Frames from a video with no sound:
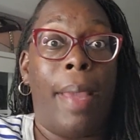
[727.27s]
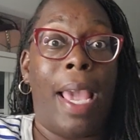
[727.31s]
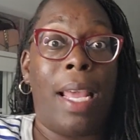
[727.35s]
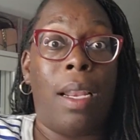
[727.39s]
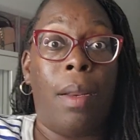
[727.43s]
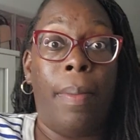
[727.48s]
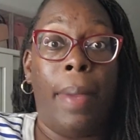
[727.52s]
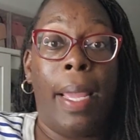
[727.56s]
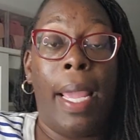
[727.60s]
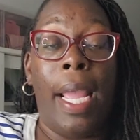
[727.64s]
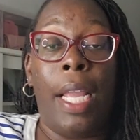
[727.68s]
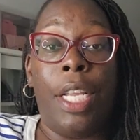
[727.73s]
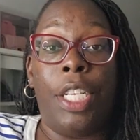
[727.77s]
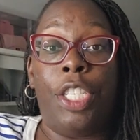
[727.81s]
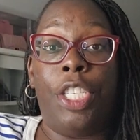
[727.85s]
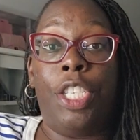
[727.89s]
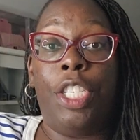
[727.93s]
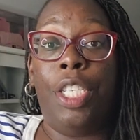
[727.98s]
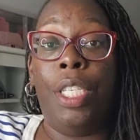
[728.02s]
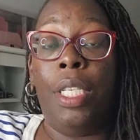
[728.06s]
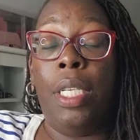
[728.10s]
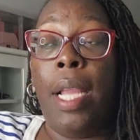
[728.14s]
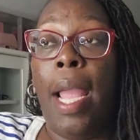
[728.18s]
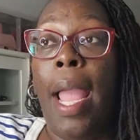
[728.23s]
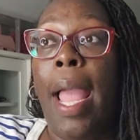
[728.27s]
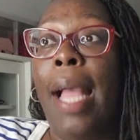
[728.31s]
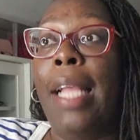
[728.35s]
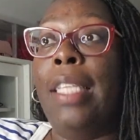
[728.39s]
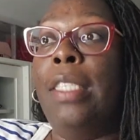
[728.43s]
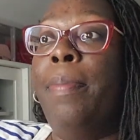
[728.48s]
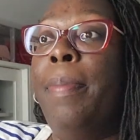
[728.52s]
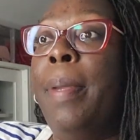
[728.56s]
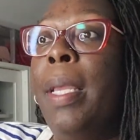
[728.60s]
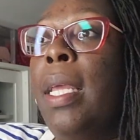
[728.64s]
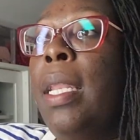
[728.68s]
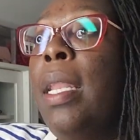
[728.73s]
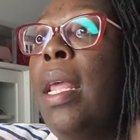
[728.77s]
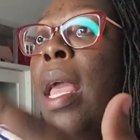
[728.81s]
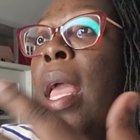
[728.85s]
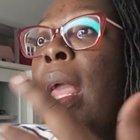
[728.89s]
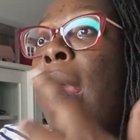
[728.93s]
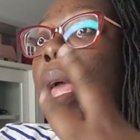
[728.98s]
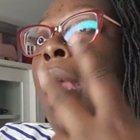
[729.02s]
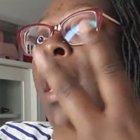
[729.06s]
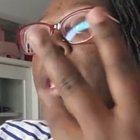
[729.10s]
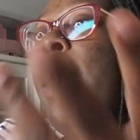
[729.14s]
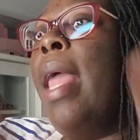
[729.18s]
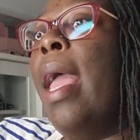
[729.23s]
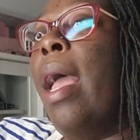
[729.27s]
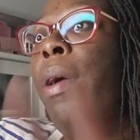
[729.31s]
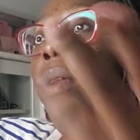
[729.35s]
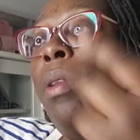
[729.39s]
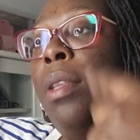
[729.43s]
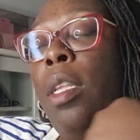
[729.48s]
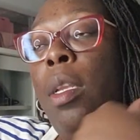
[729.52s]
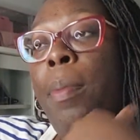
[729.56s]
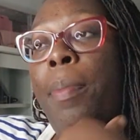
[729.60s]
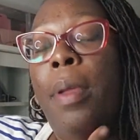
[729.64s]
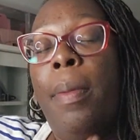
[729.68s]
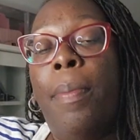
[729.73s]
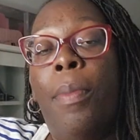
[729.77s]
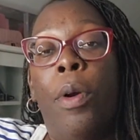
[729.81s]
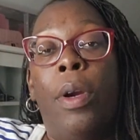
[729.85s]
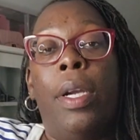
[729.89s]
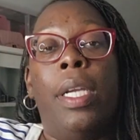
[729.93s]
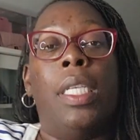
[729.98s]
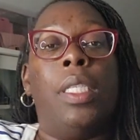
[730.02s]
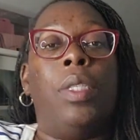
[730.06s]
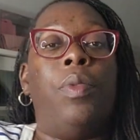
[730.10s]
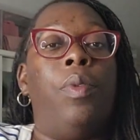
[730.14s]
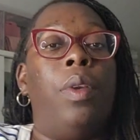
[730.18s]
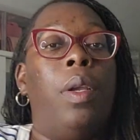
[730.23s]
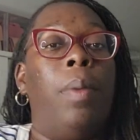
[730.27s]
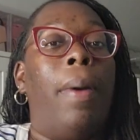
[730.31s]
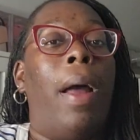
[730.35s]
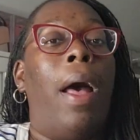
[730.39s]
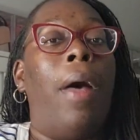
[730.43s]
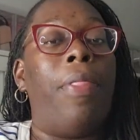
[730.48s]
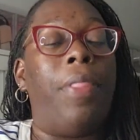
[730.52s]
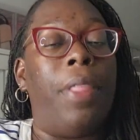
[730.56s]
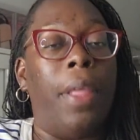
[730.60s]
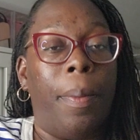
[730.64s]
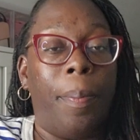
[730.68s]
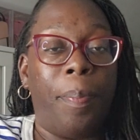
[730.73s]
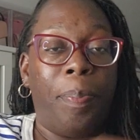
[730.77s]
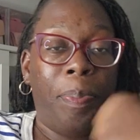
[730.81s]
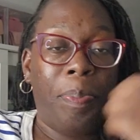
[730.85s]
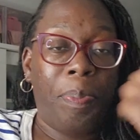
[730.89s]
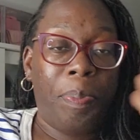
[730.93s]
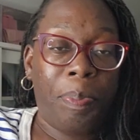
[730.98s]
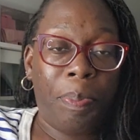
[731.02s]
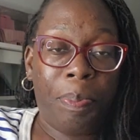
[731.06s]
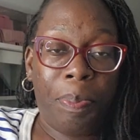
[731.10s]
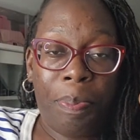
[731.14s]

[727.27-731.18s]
of Madam as she has been. Now, a little bit more history about them.